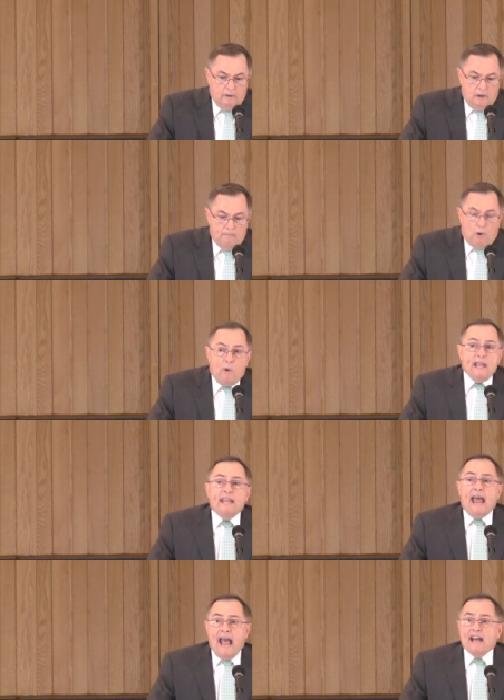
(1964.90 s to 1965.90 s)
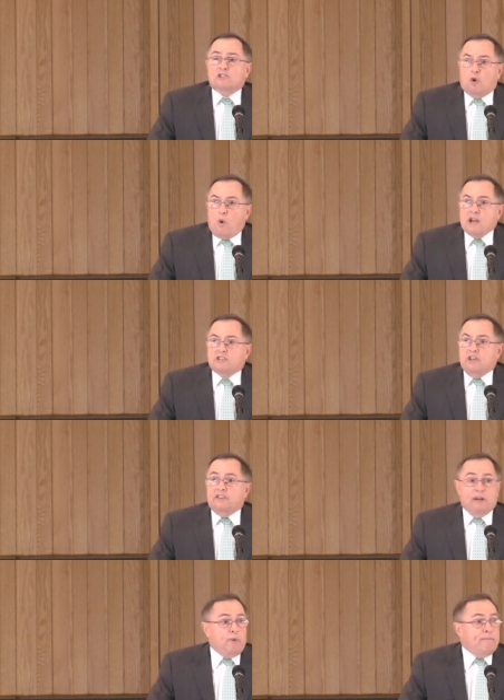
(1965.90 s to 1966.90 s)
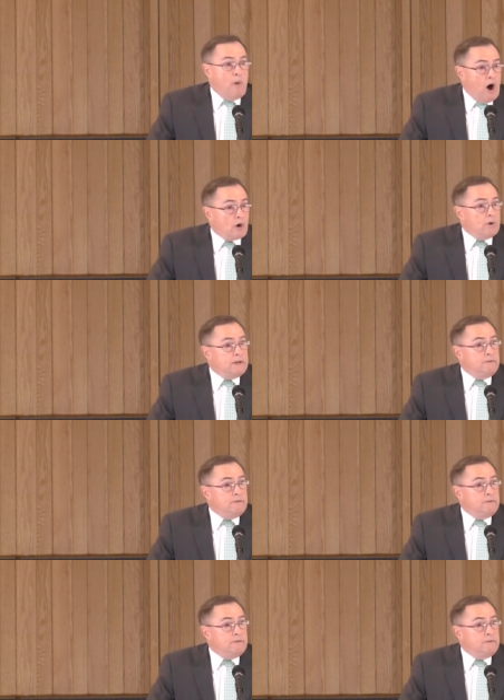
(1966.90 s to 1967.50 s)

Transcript: But we need to ask the question did we model it?